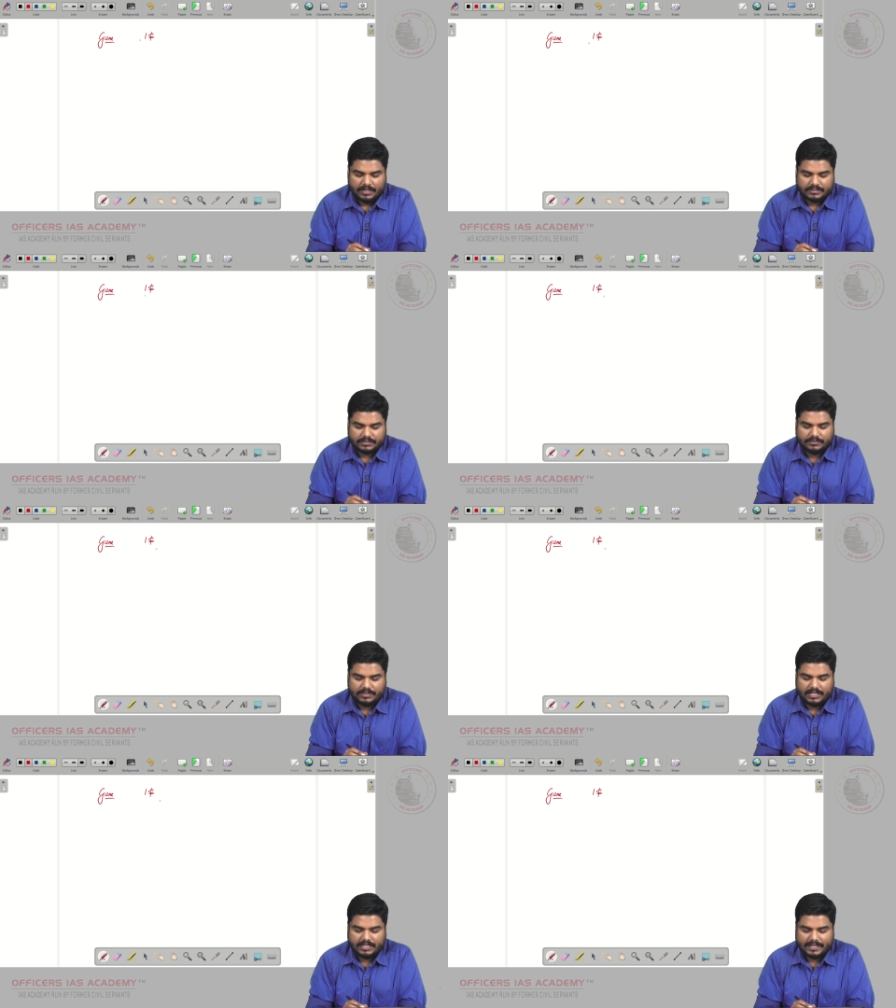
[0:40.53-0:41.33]
So,
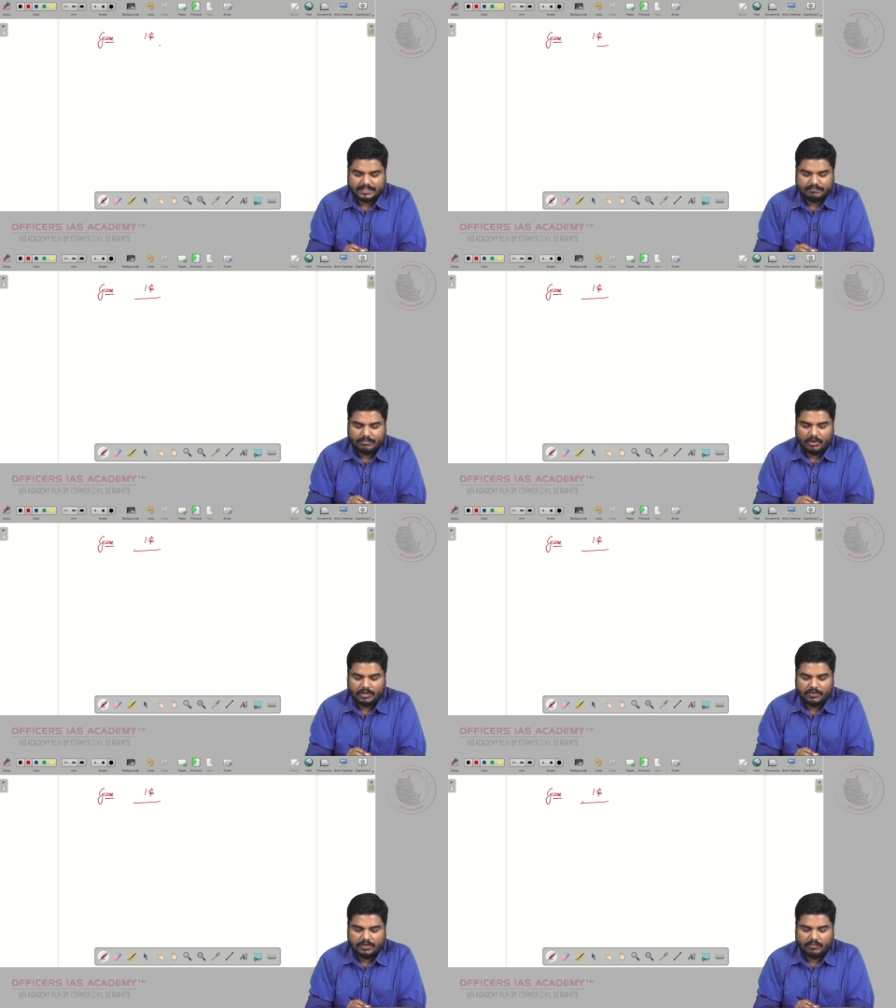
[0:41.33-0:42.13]
Guna has
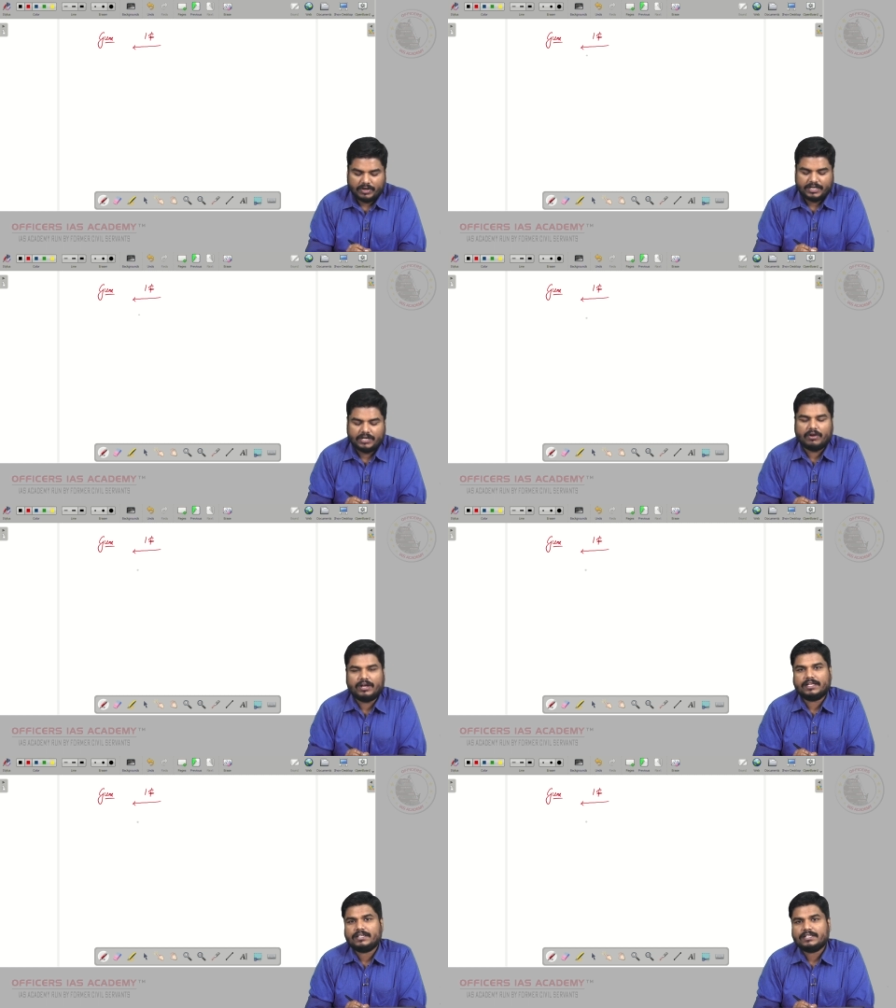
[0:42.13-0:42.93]
borrowed
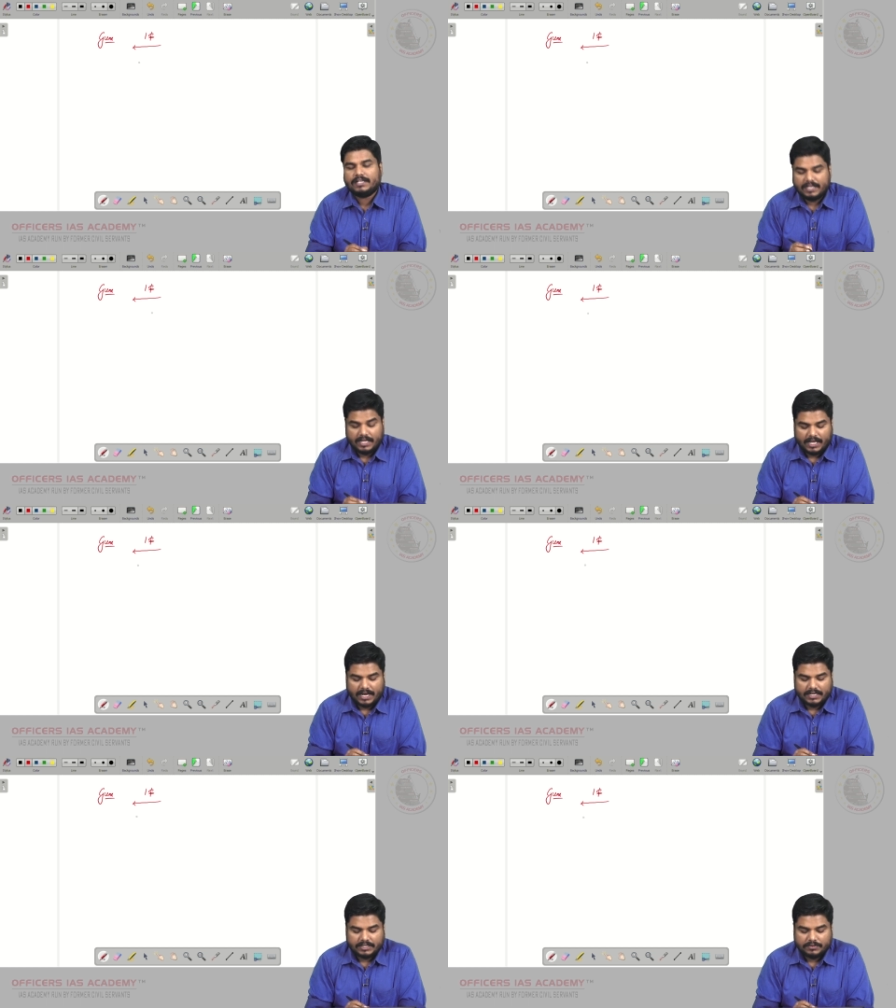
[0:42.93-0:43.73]
$1
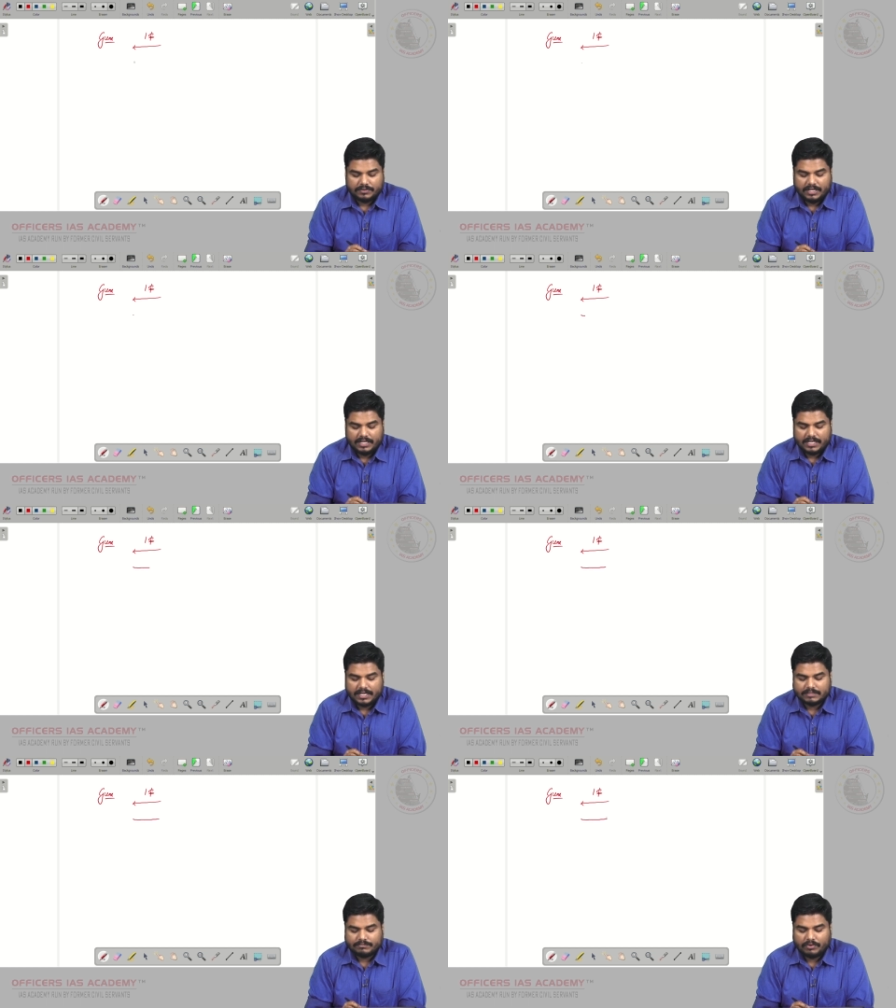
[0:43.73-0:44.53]
and Guna
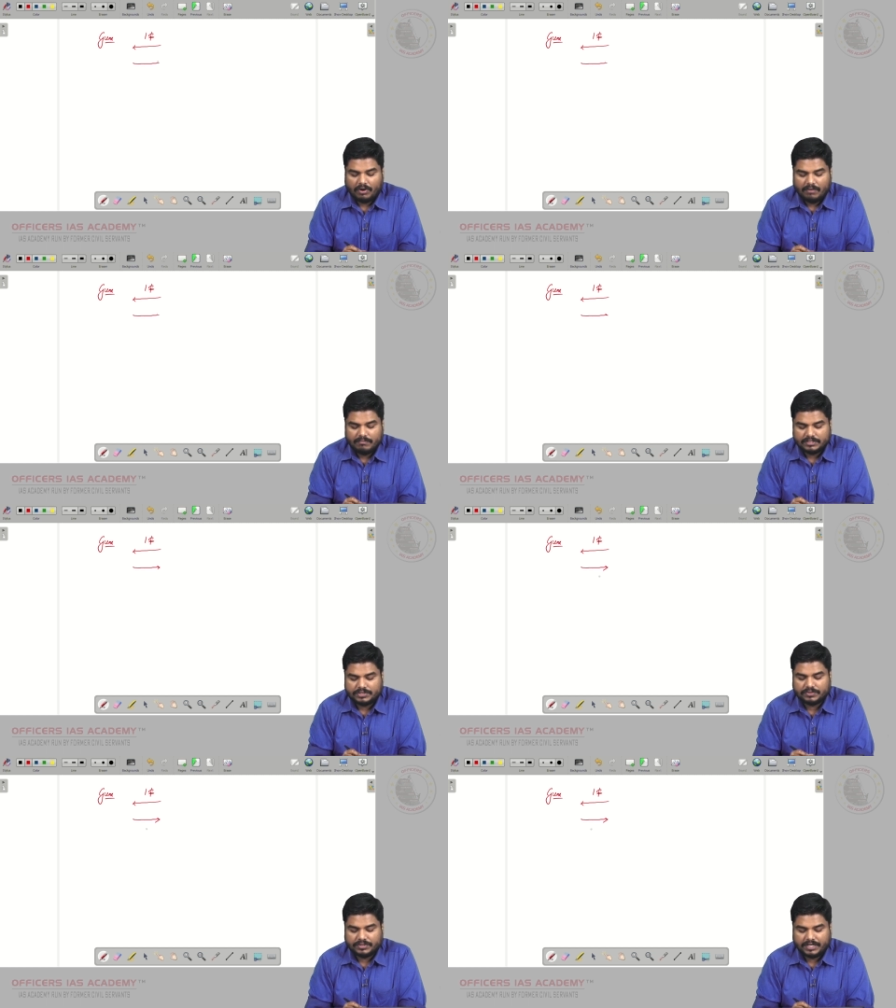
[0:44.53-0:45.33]
has promised
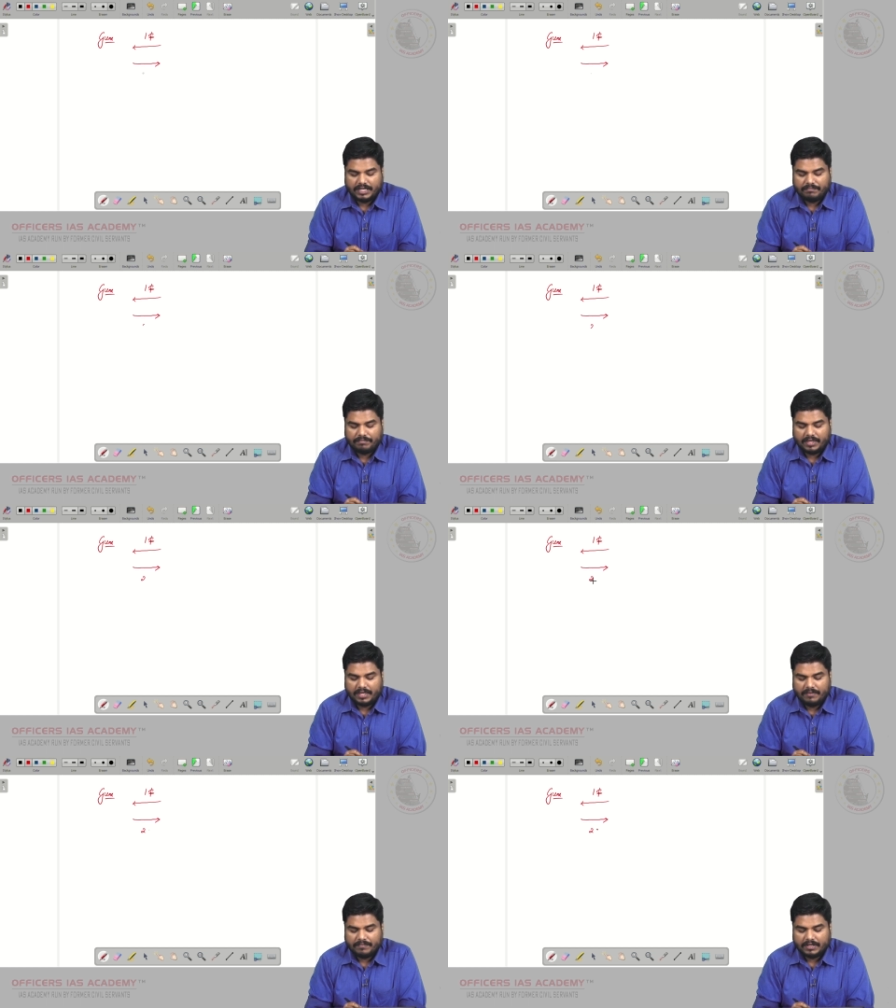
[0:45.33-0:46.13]
to
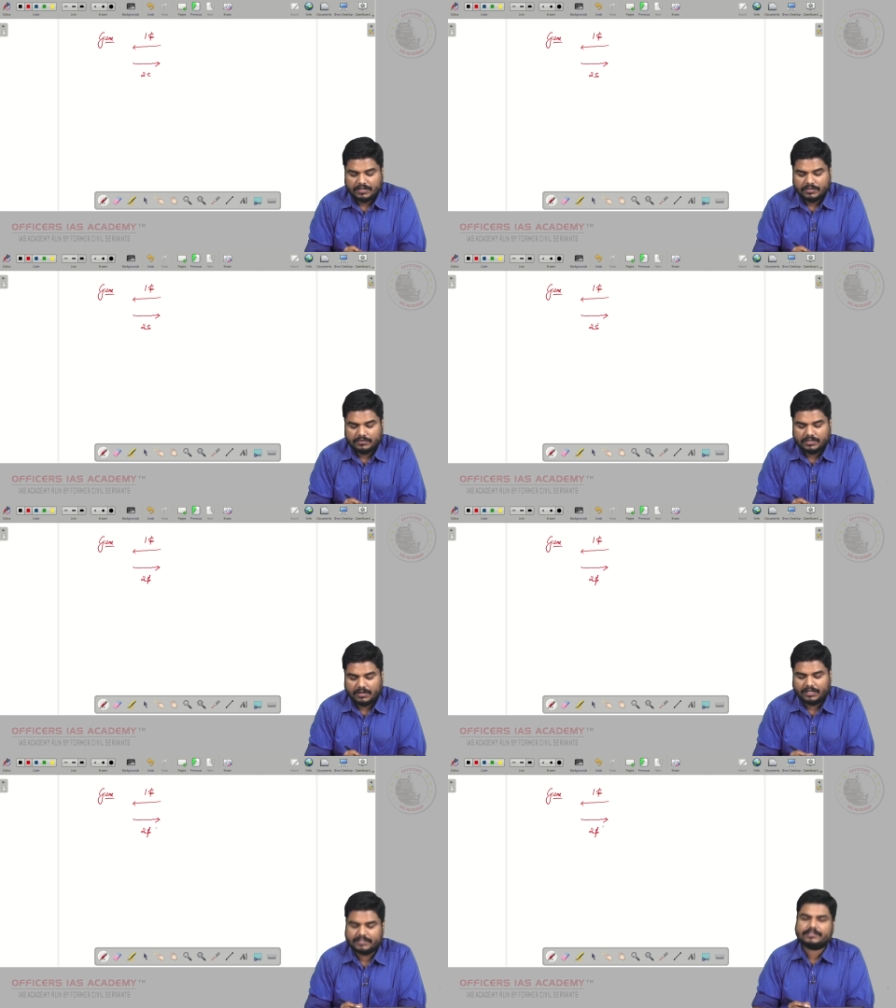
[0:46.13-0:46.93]
repay
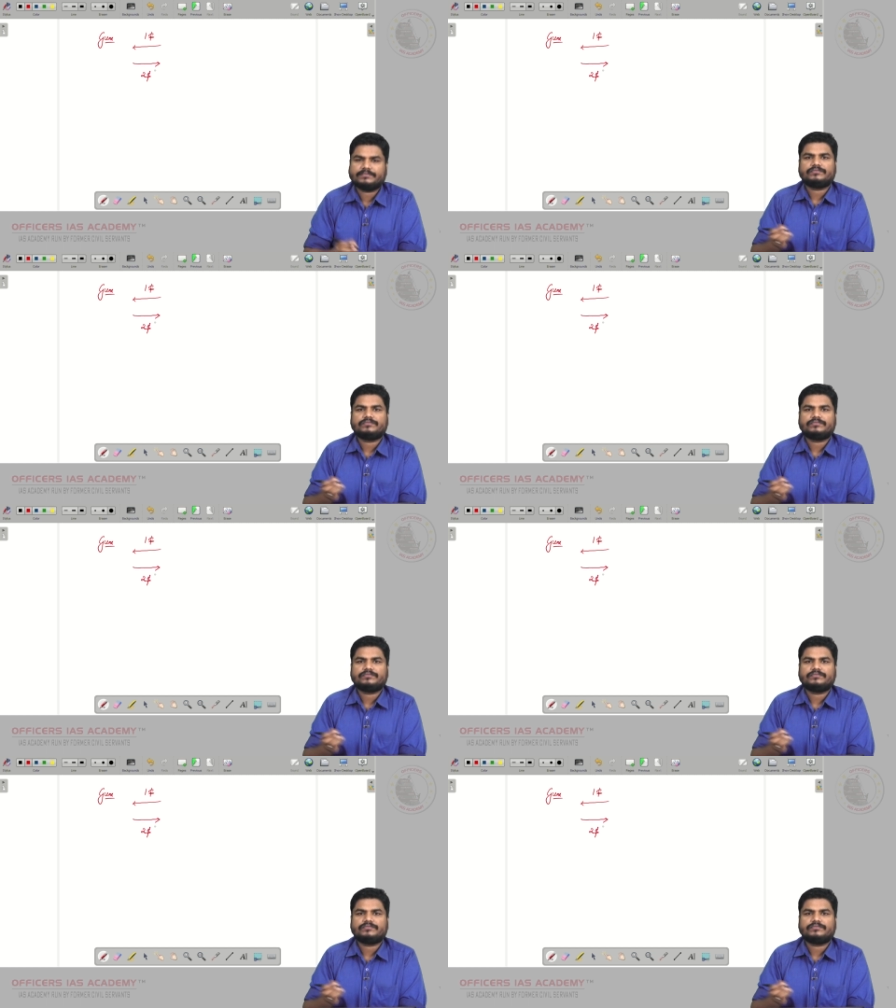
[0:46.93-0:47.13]
$2.